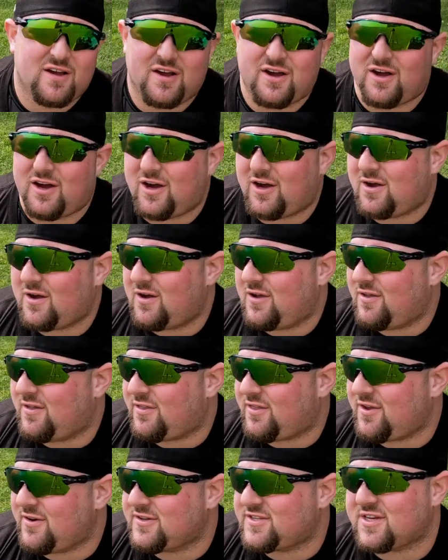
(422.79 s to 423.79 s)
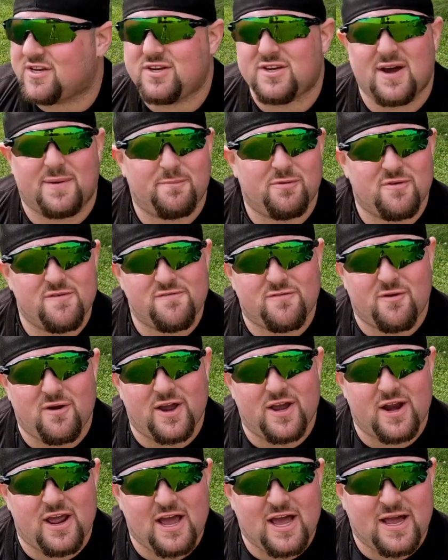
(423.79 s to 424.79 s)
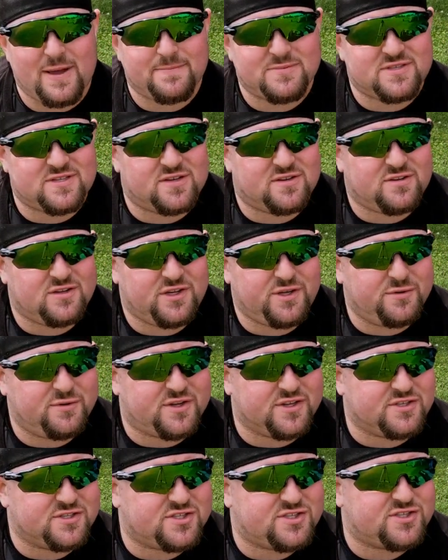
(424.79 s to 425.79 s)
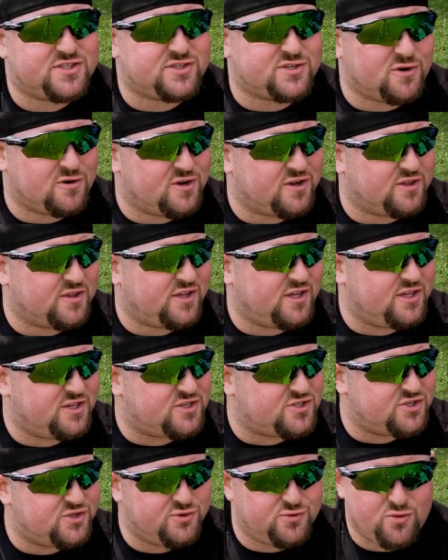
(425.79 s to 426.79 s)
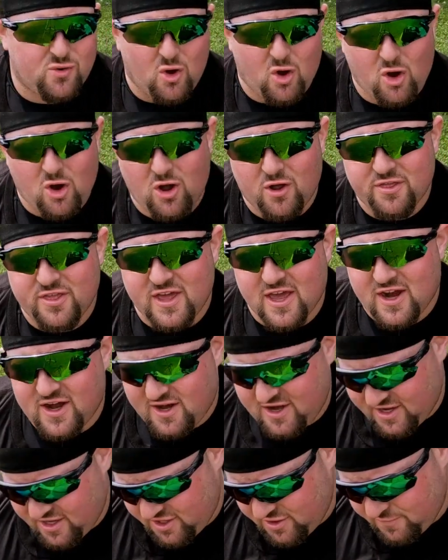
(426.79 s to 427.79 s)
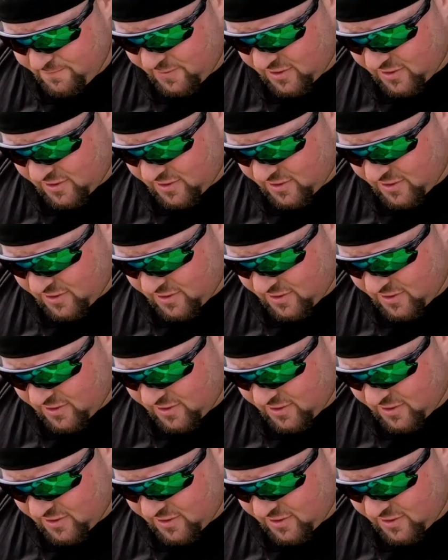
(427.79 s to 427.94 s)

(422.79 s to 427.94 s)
There's a number of great apps, and you can certainly do all the editing you